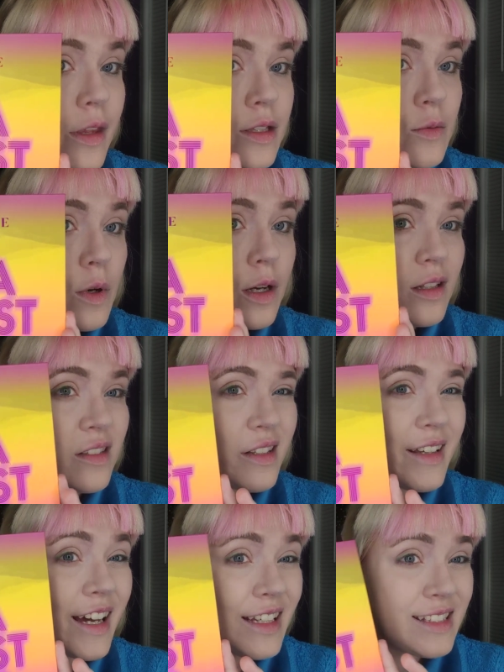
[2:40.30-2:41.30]
this was,
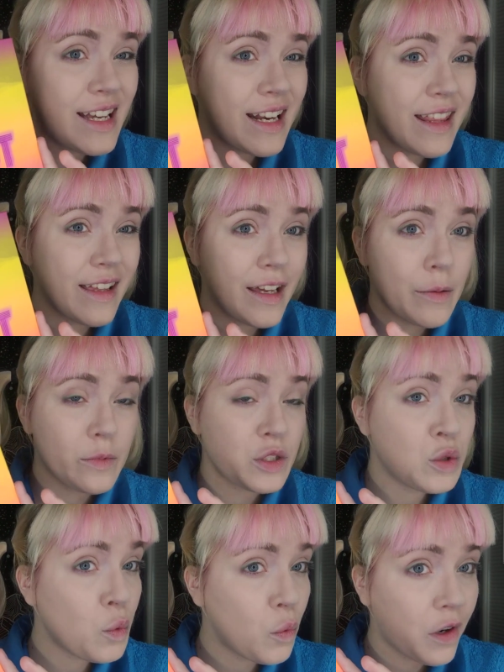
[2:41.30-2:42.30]
like I said, I think it was
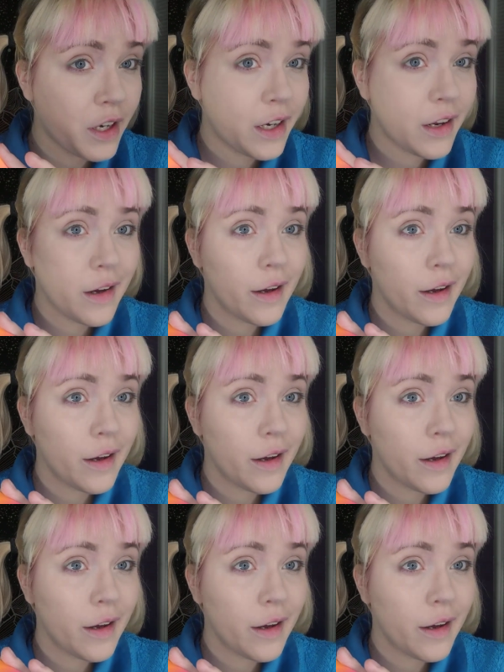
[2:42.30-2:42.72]
$29.